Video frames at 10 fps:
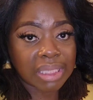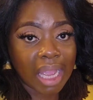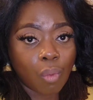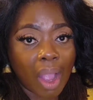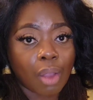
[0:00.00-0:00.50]

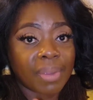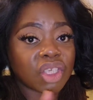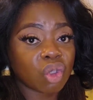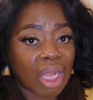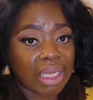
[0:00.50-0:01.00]
DIY. I'll make
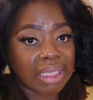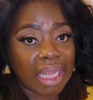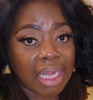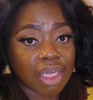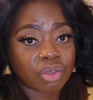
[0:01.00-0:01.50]
sure I link
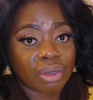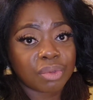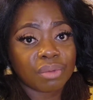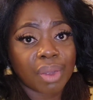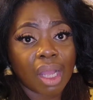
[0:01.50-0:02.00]
that in the
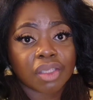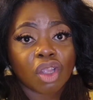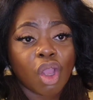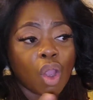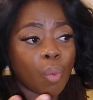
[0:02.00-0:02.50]
description box.
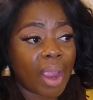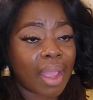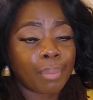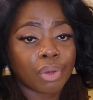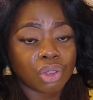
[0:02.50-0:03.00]
But
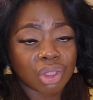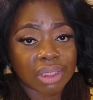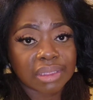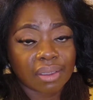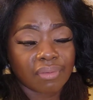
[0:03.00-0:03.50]
I
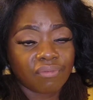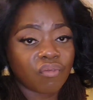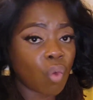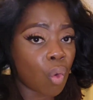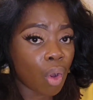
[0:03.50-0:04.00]
purchased
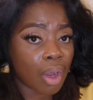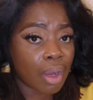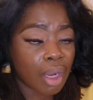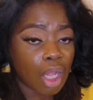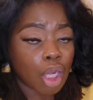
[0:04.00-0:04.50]
four
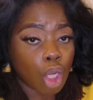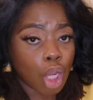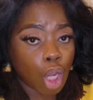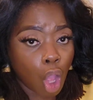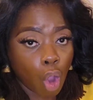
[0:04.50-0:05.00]

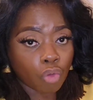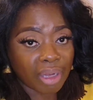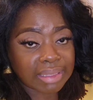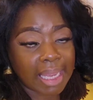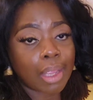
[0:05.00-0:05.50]
long
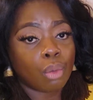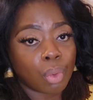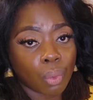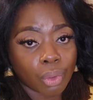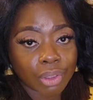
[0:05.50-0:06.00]
rectangle
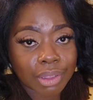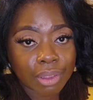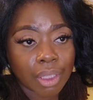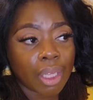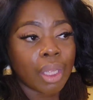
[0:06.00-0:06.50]
boards
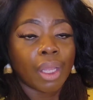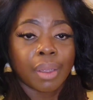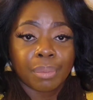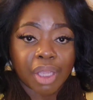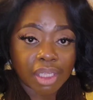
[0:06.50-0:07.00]

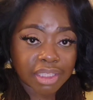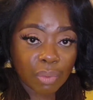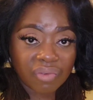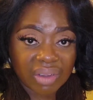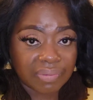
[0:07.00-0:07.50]
because they
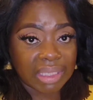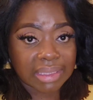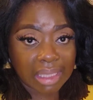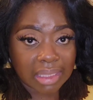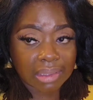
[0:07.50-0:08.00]
were 50
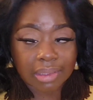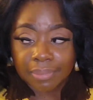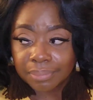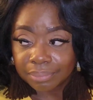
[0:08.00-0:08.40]
cents.